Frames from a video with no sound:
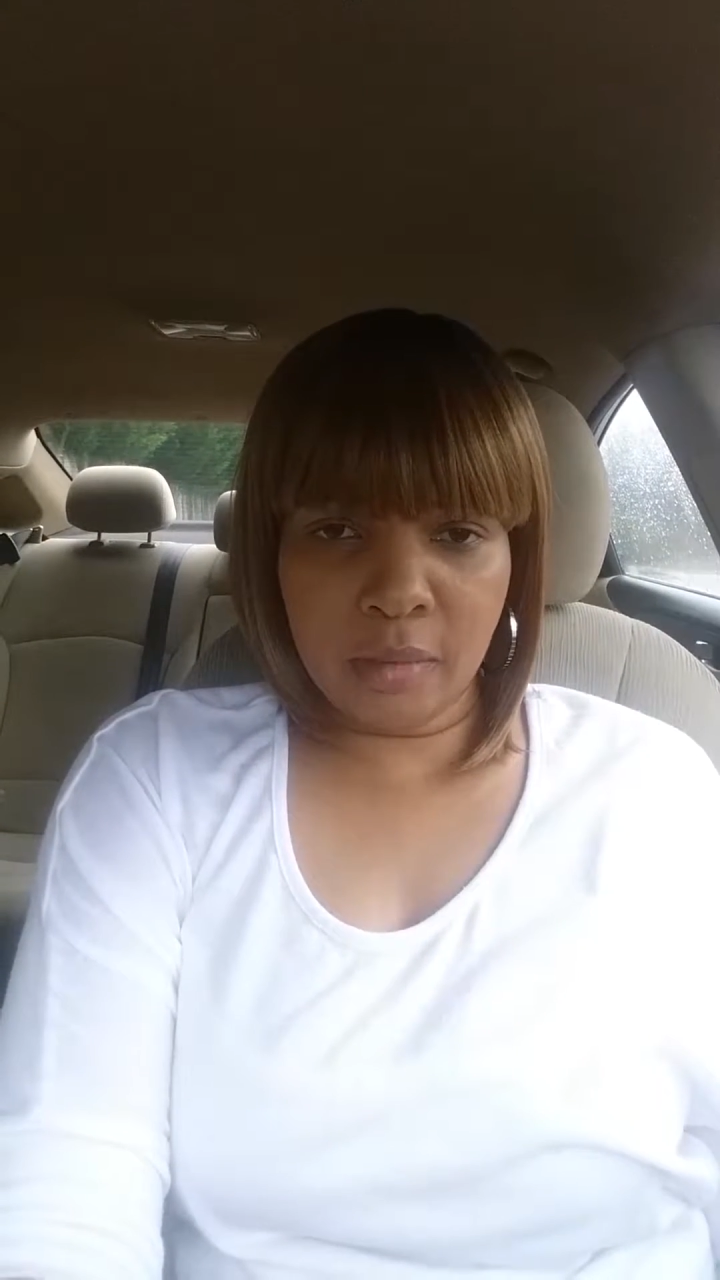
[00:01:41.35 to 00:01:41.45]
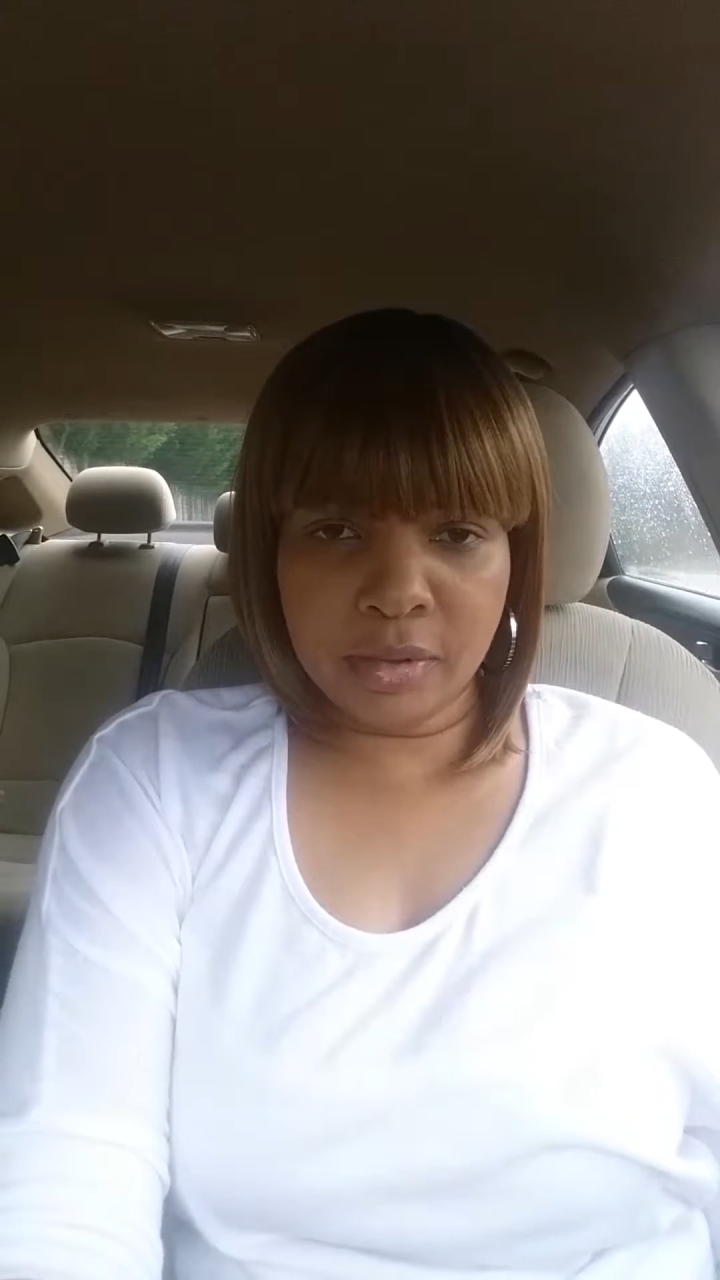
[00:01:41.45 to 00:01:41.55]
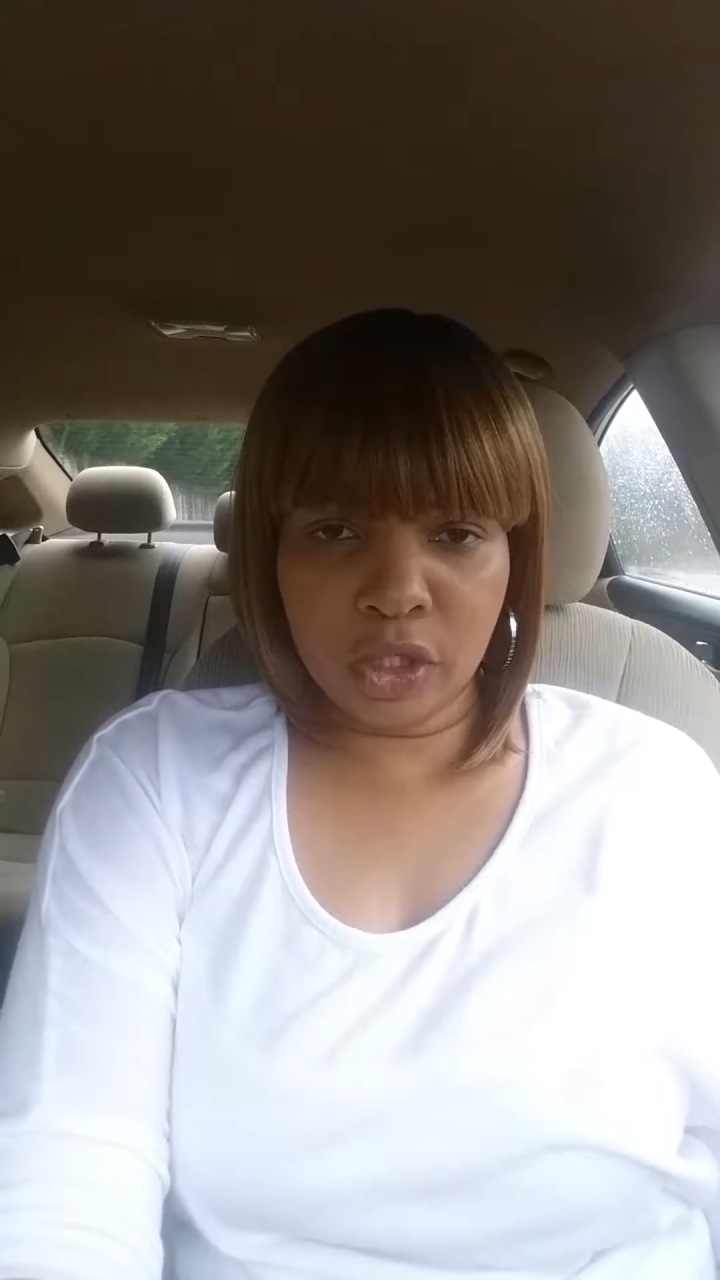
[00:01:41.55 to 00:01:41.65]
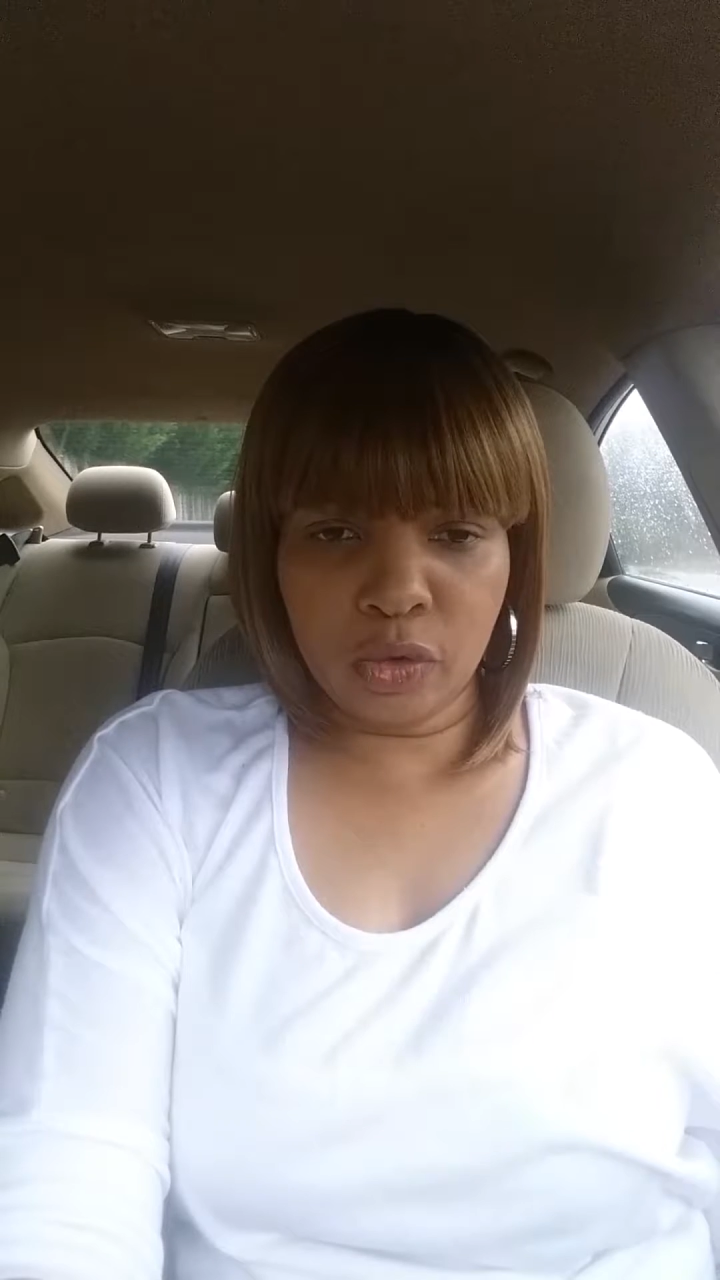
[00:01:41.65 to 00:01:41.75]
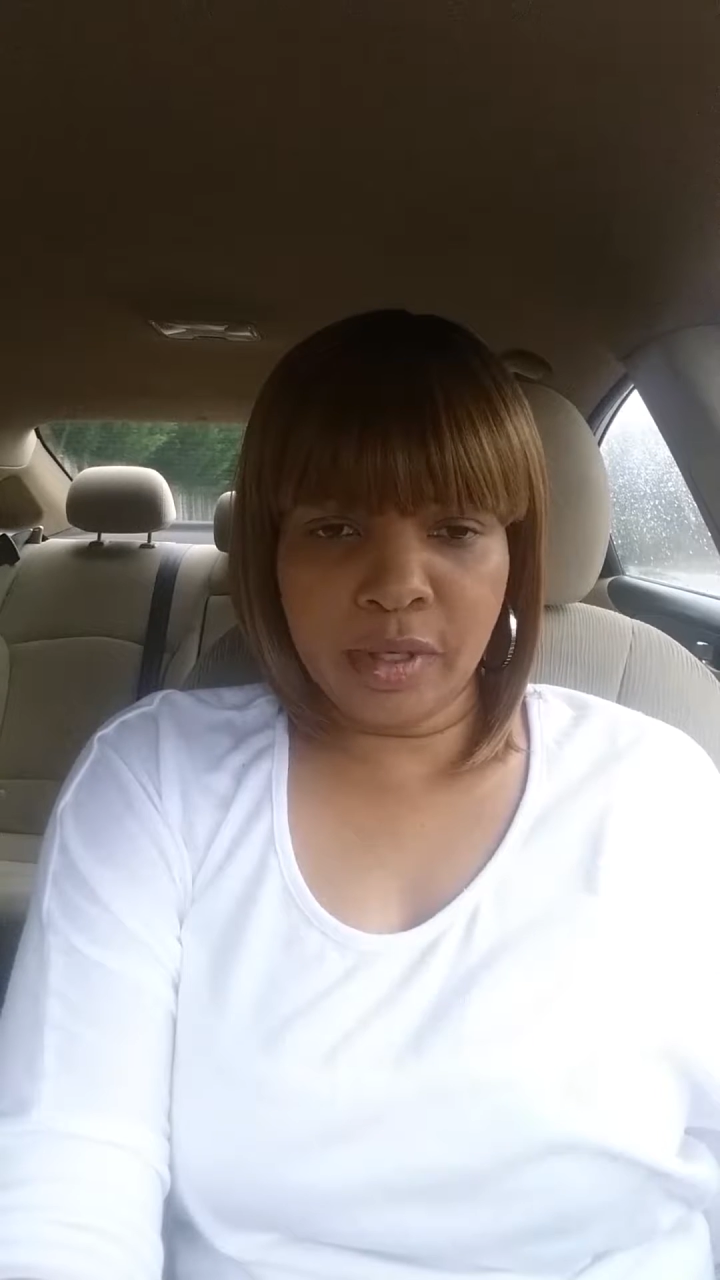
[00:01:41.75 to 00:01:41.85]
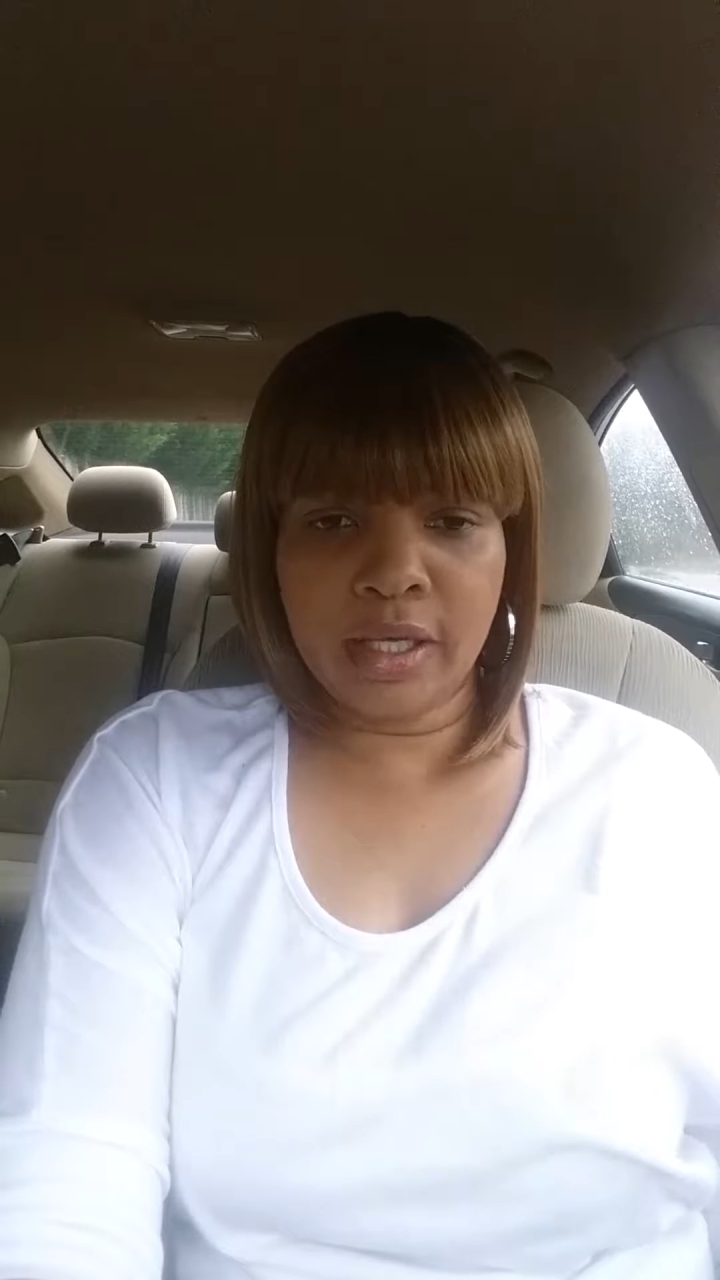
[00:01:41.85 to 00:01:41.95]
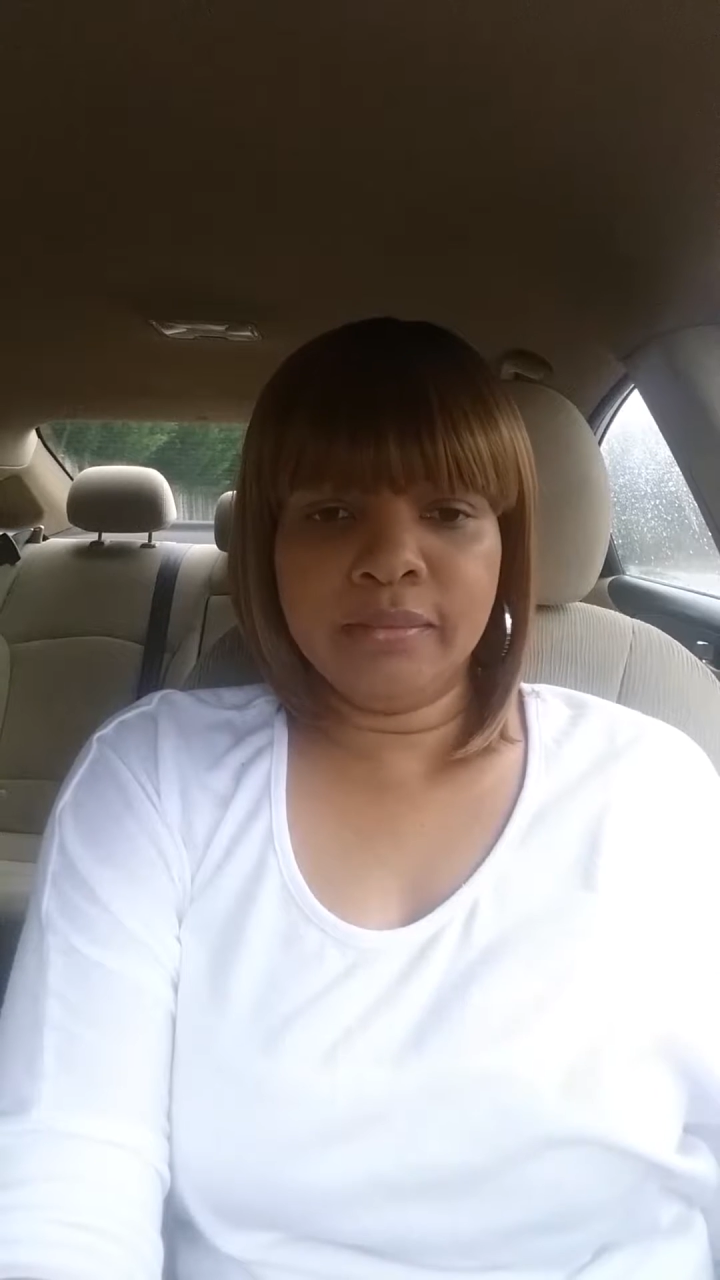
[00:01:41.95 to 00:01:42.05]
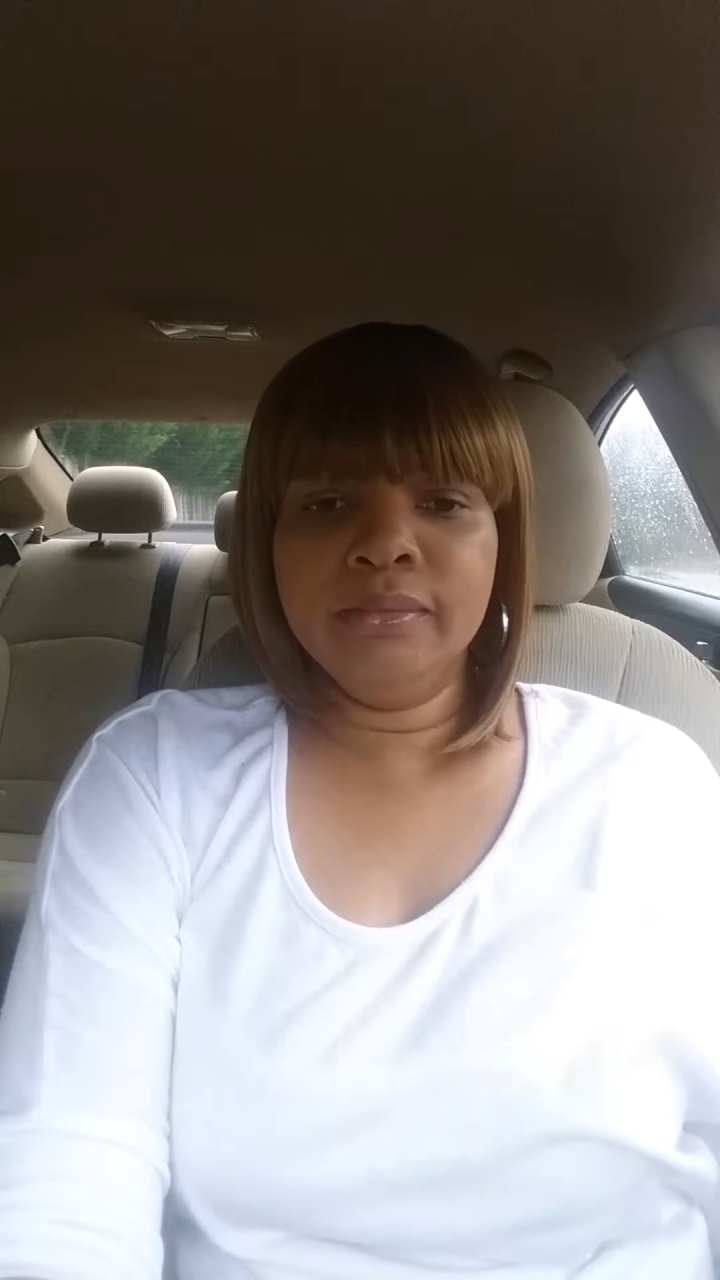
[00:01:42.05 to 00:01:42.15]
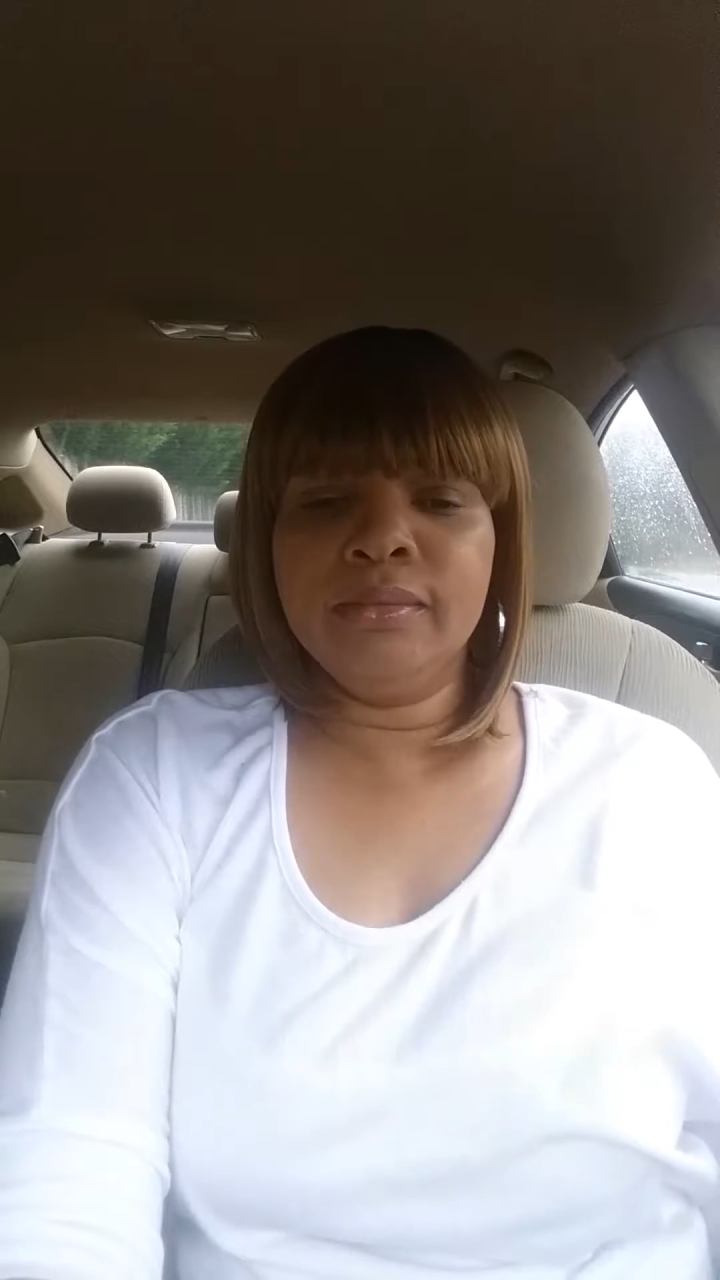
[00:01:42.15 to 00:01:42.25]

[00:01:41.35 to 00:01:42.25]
up a little bit.